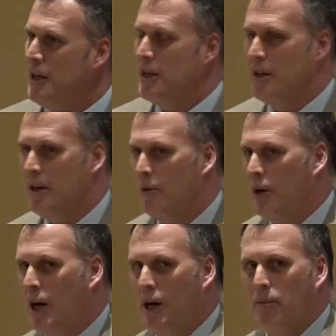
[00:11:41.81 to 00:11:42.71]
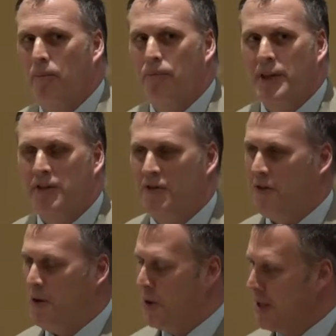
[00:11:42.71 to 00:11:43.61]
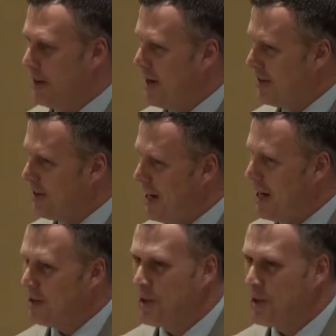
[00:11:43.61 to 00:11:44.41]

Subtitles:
You know, if you know anything about the South,